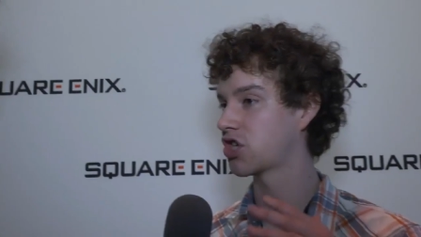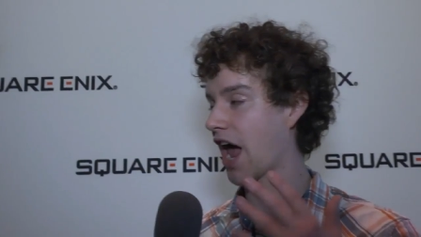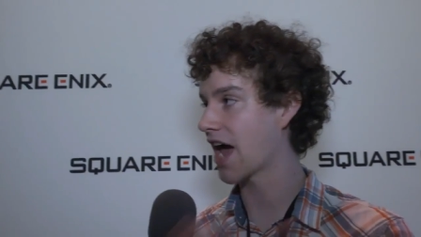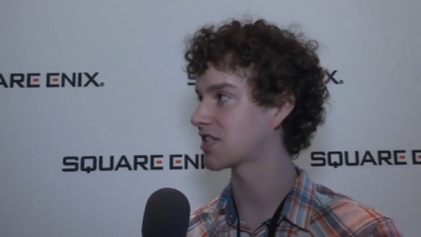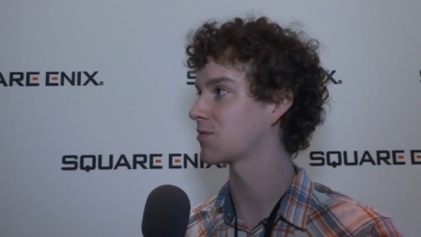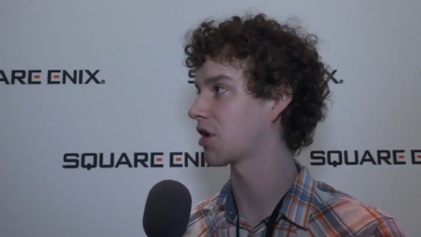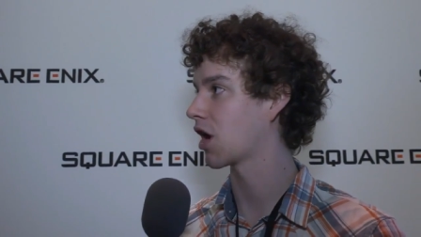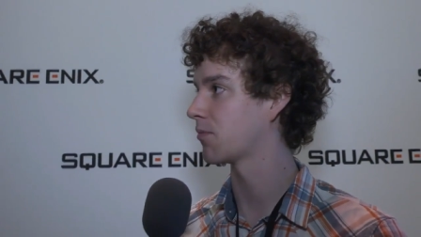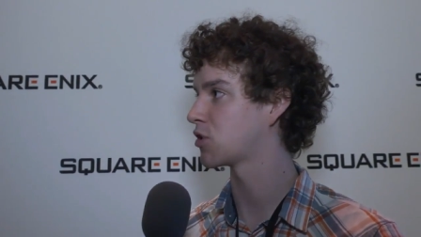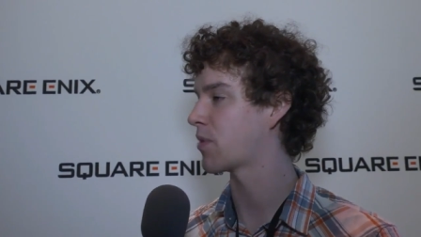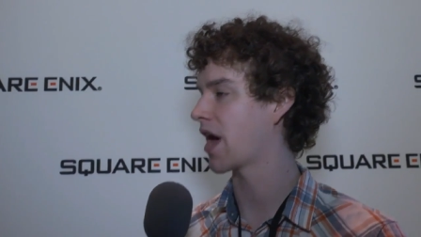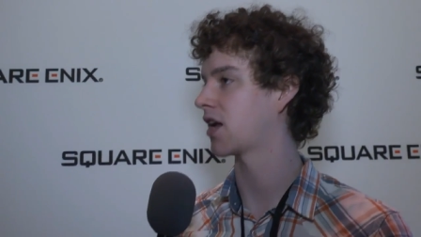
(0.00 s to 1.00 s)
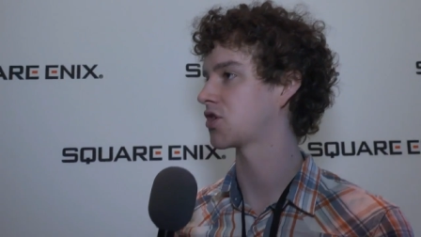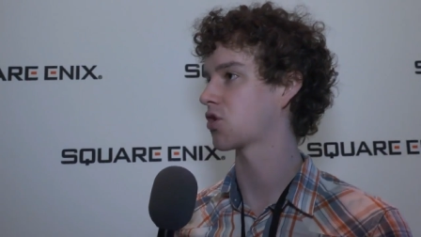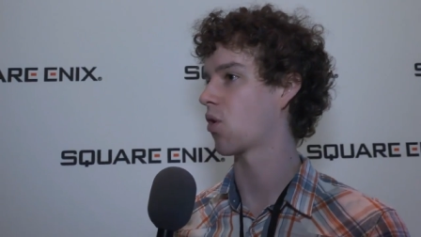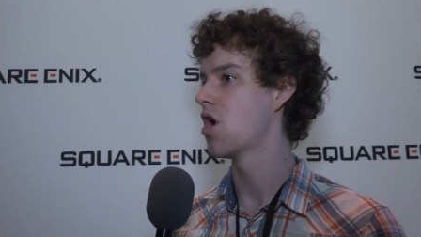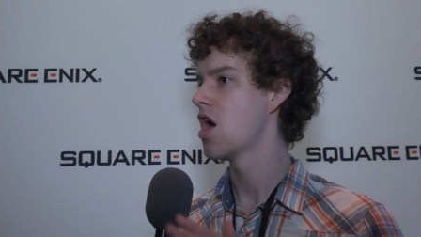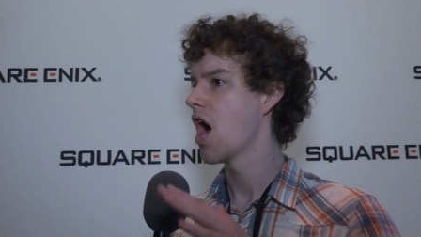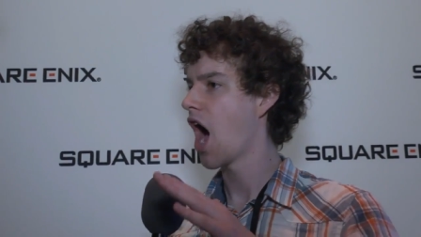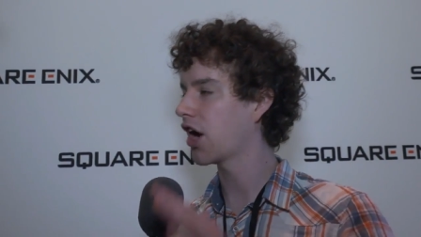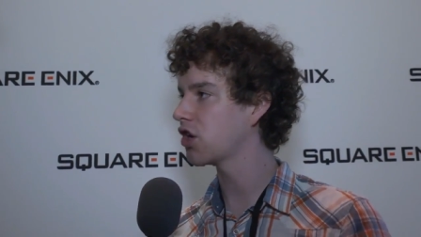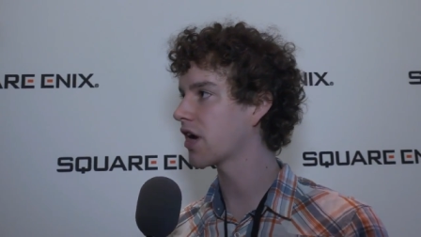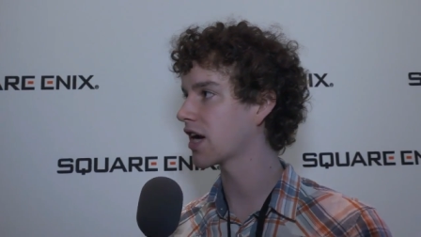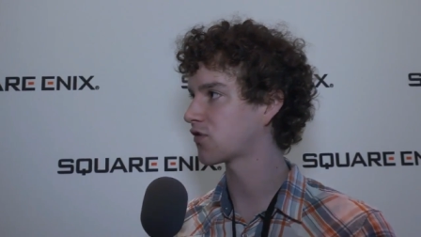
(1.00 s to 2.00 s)
she has to become this badass, so
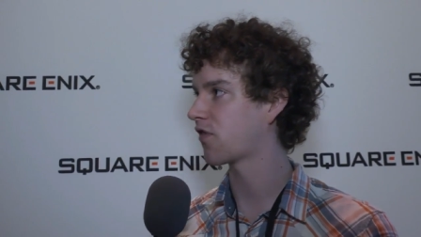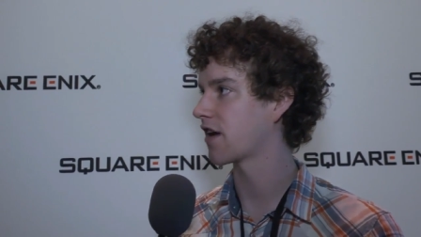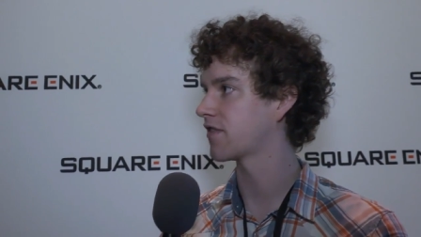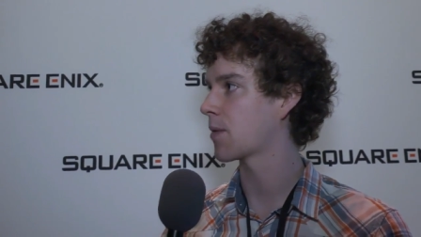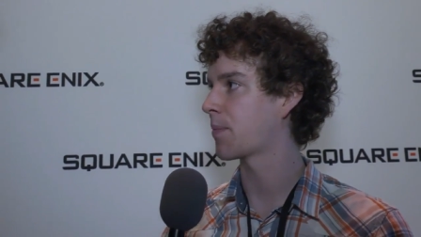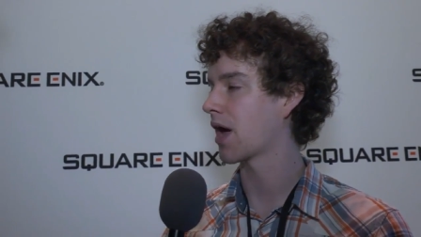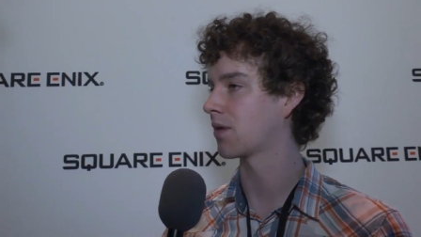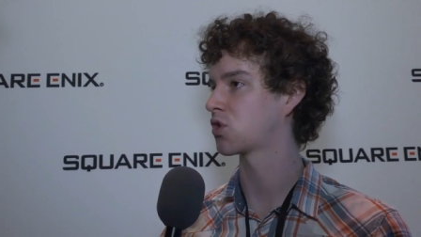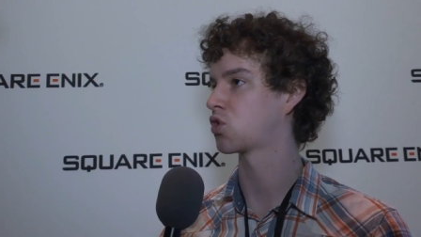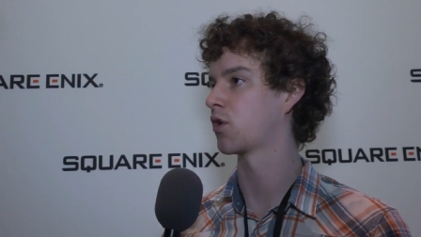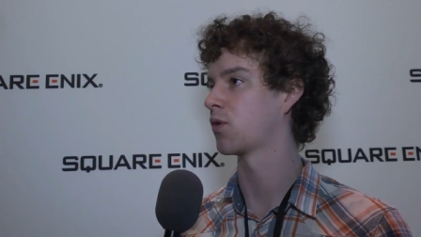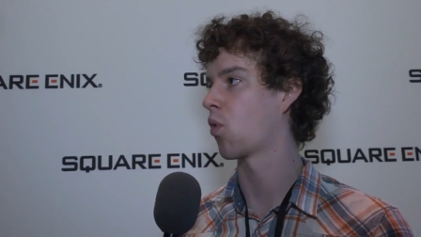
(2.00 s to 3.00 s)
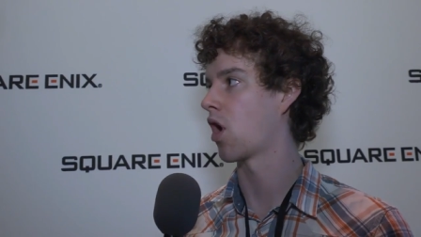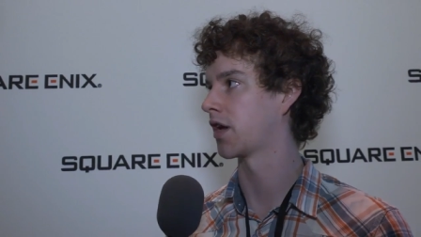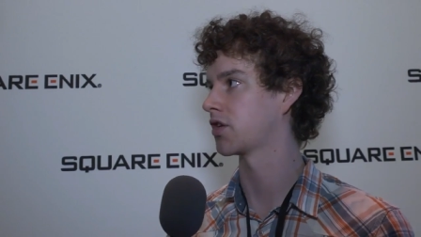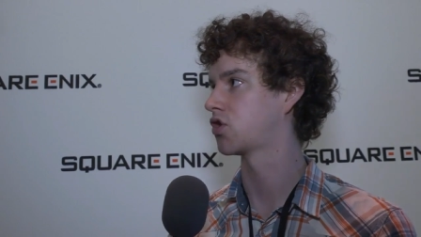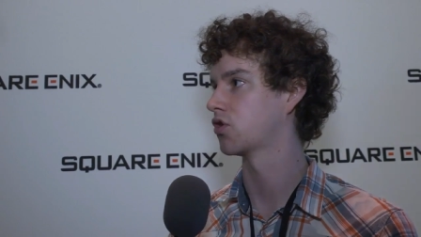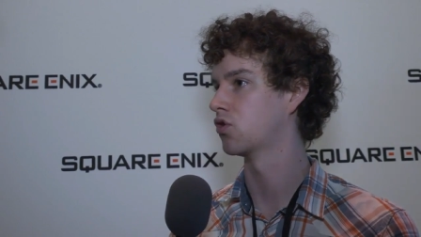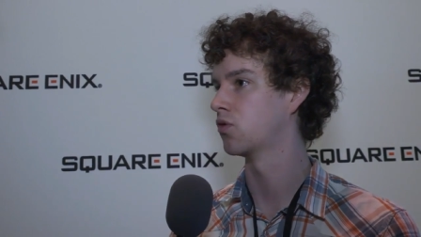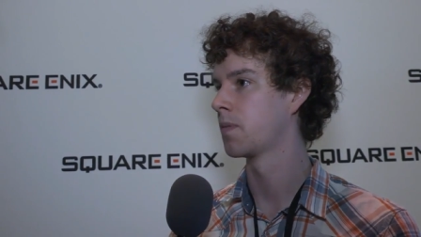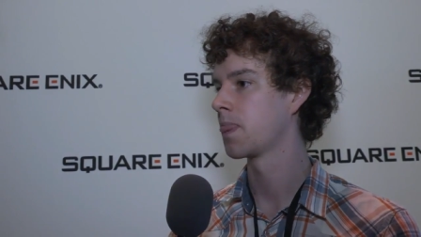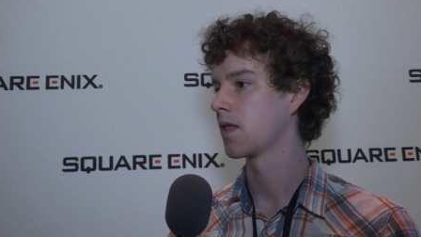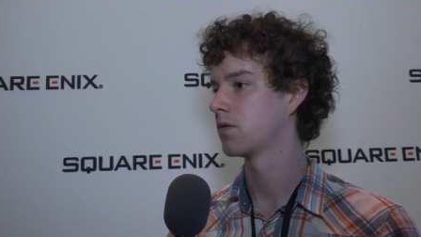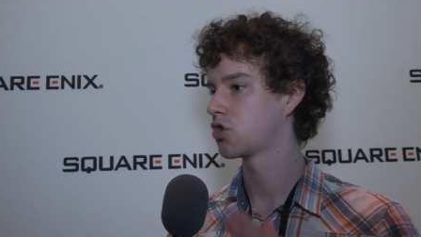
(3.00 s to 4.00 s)
how do you guys find that balance between wanting to
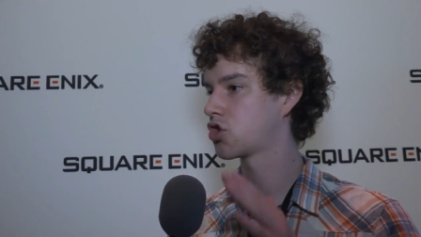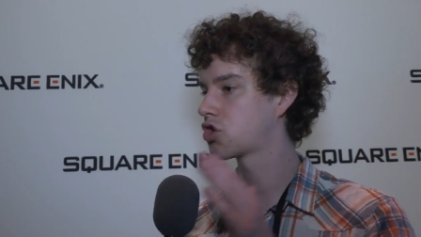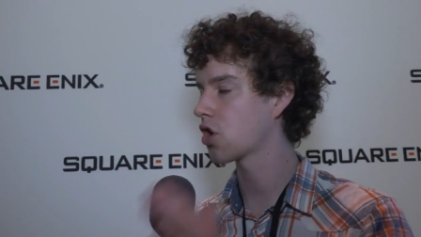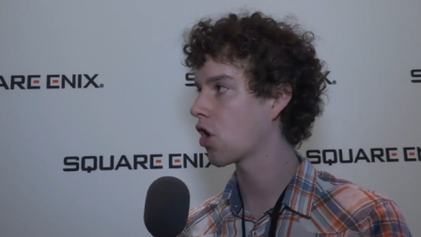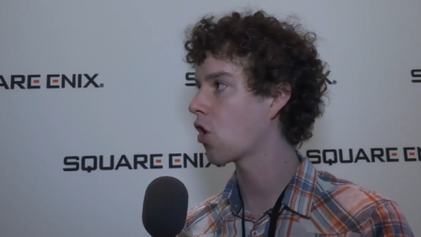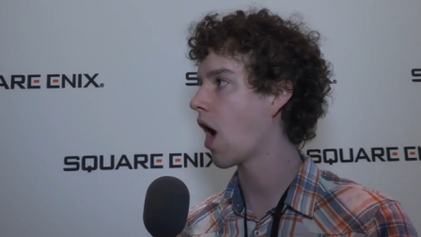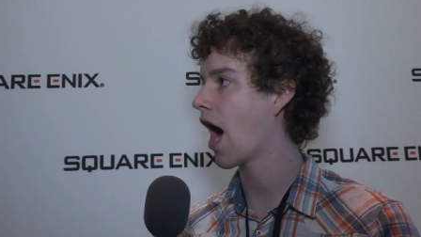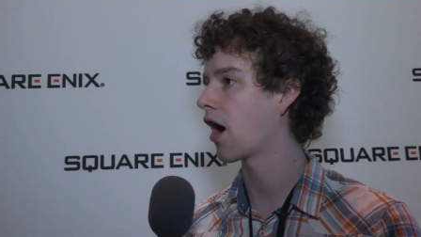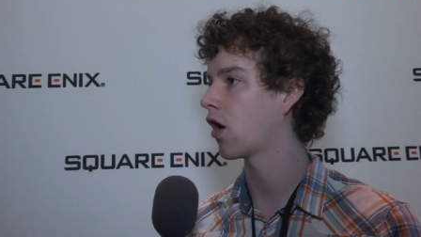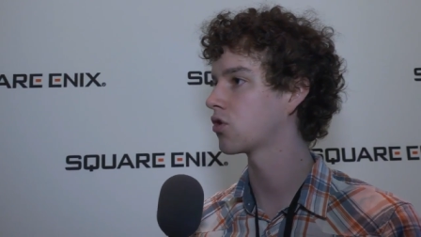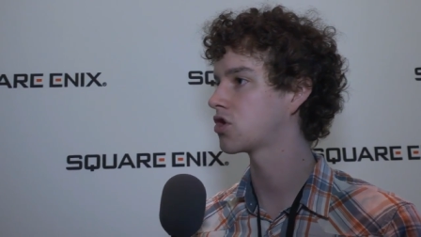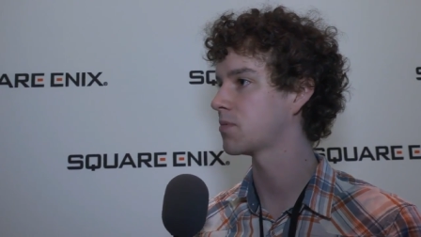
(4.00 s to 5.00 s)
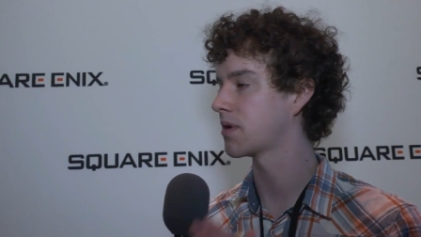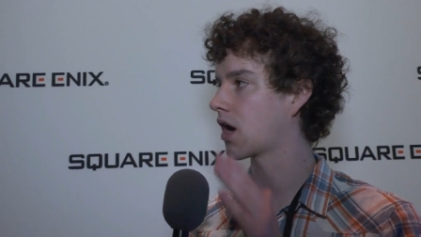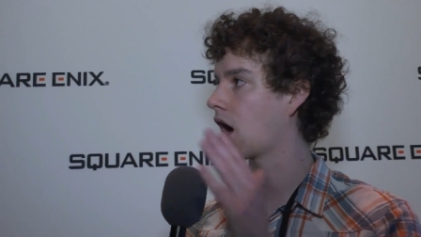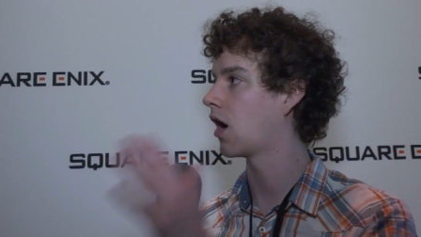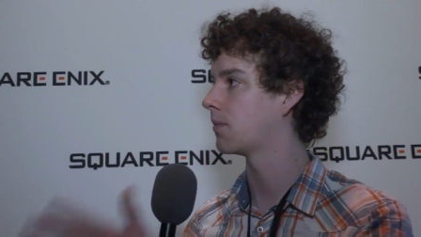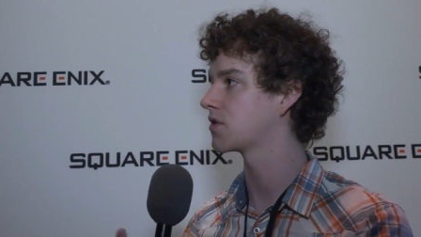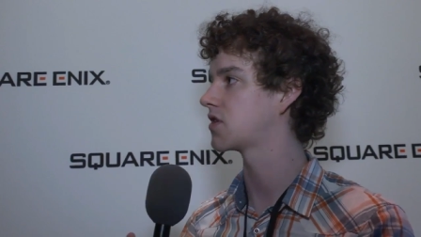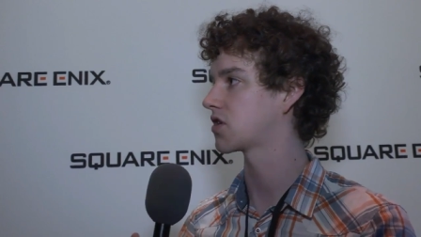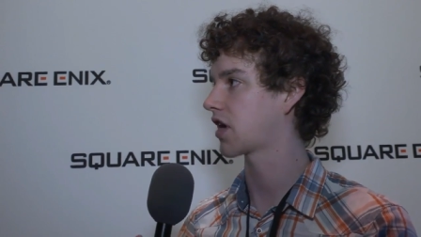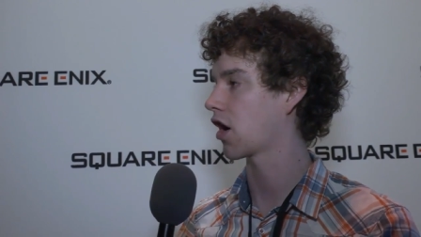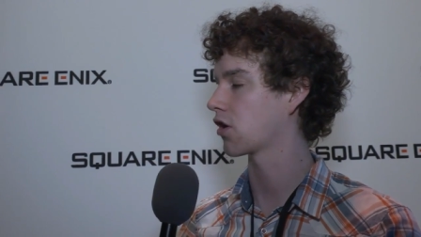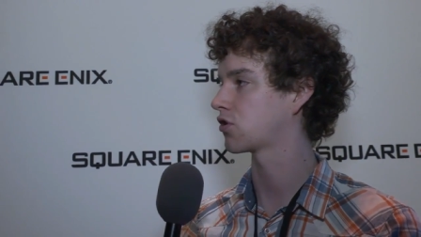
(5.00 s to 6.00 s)
show how she becomes
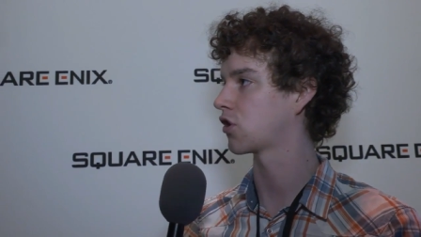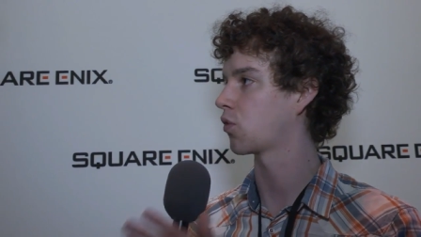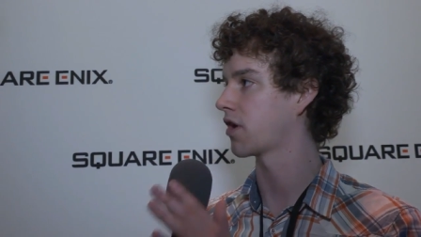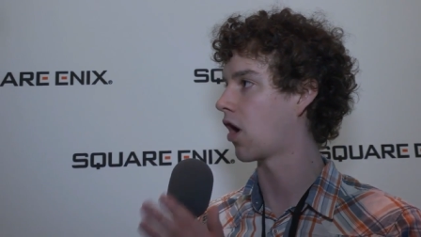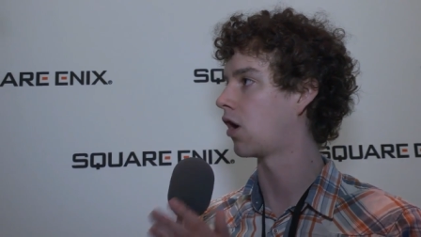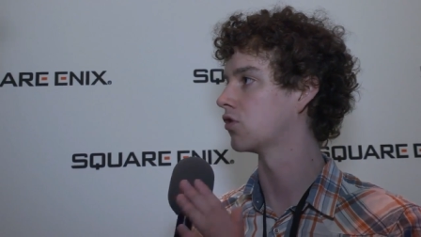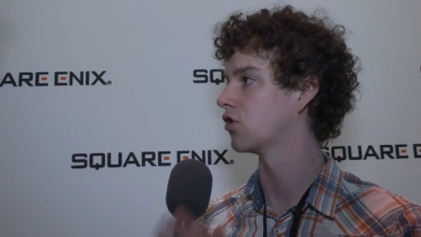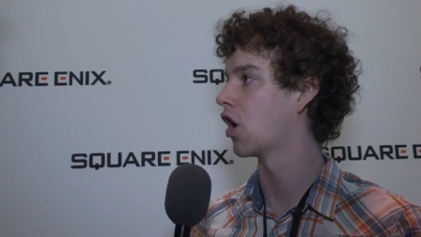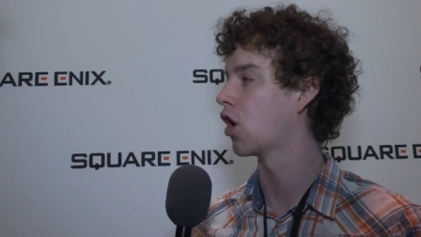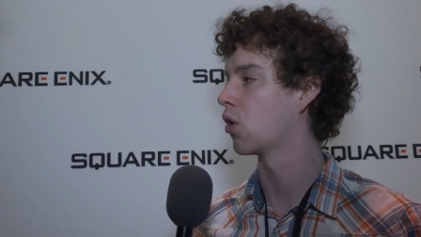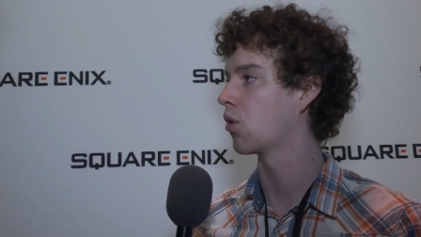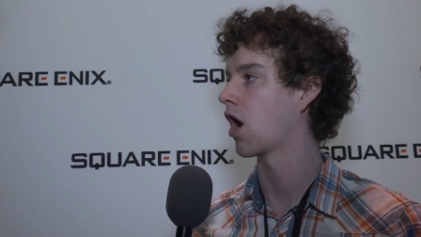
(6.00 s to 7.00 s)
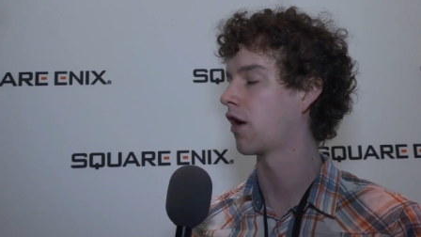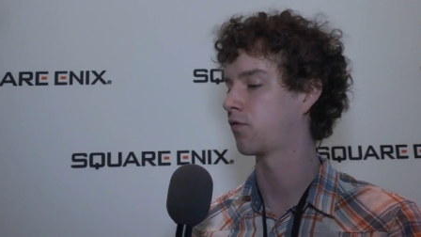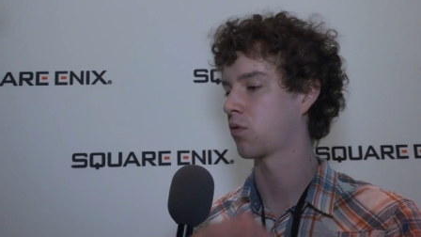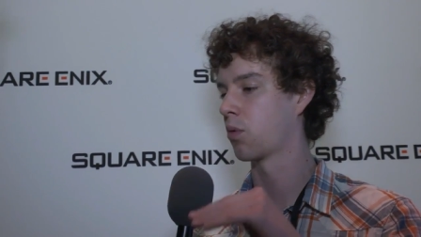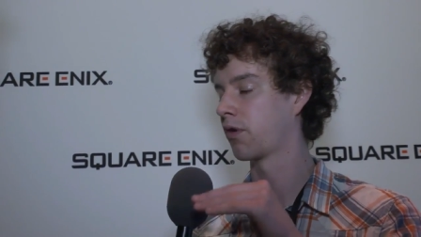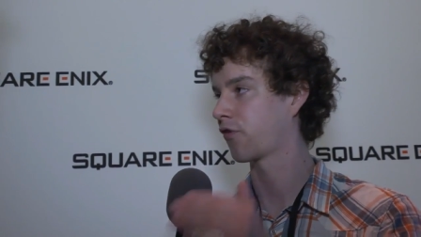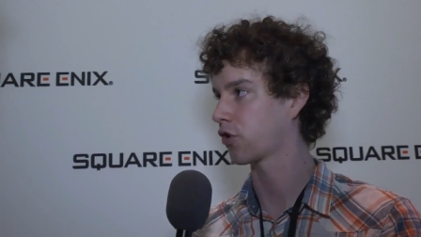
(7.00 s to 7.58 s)
this character that we all know uh, from when we